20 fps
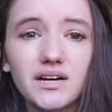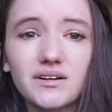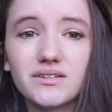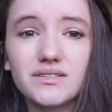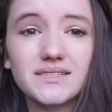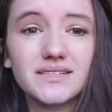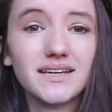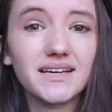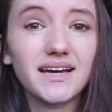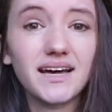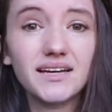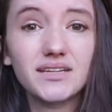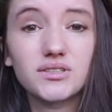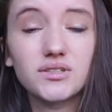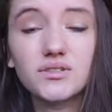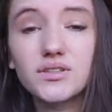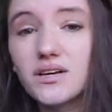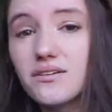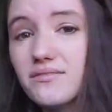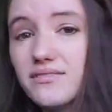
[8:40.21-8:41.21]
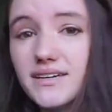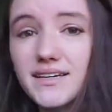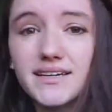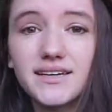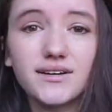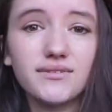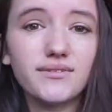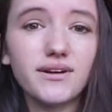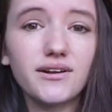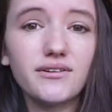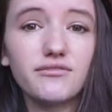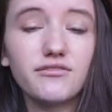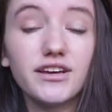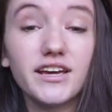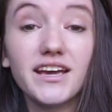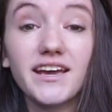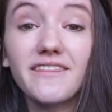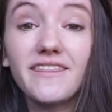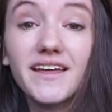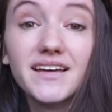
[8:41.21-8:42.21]
I was like, I don't love it, get rid of
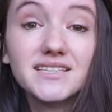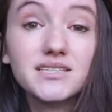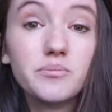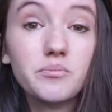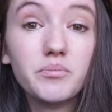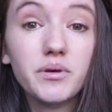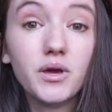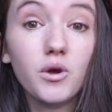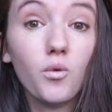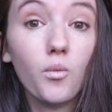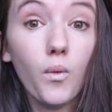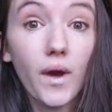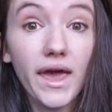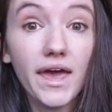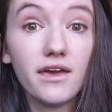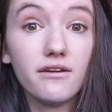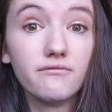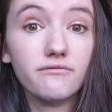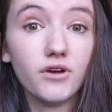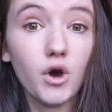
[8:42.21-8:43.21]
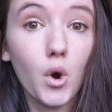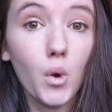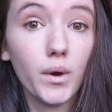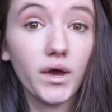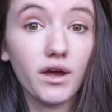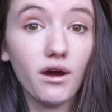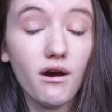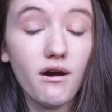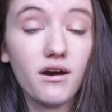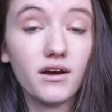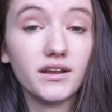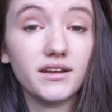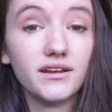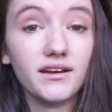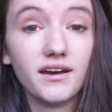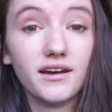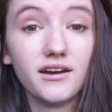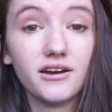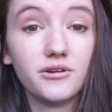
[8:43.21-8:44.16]
it. And that's a big wave going on.